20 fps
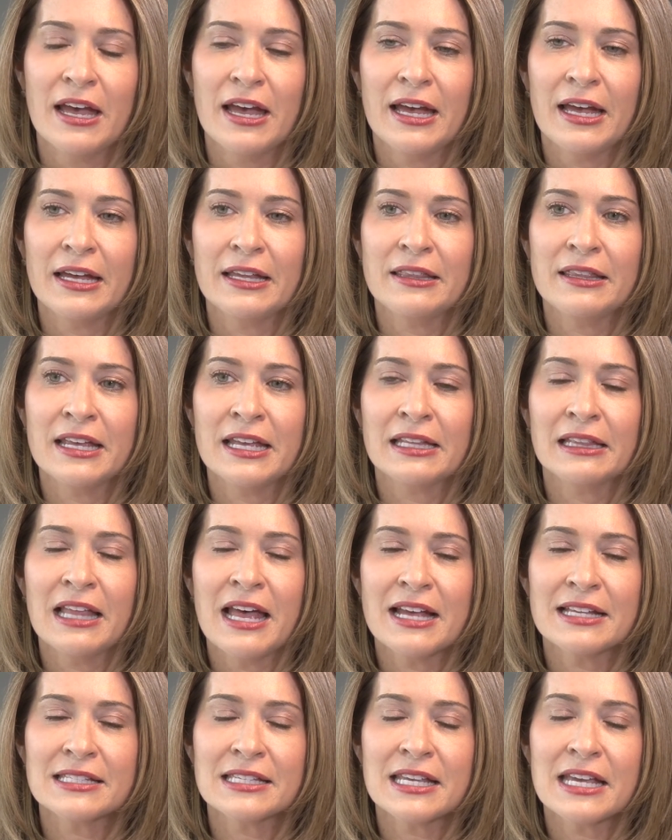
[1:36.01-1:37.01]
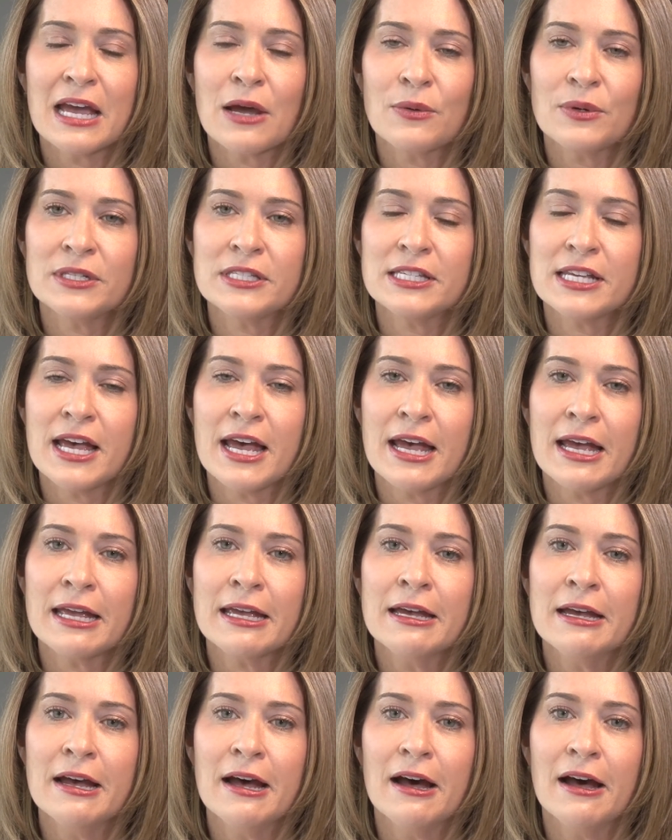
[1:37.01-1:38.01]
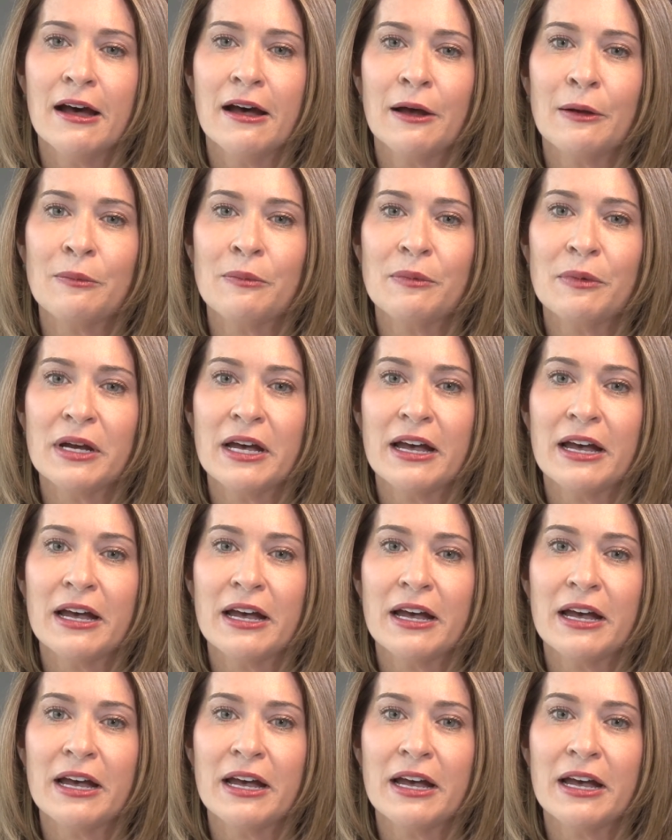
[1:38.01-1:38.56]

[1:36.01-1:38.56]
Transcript: And then lastly, I would say uh,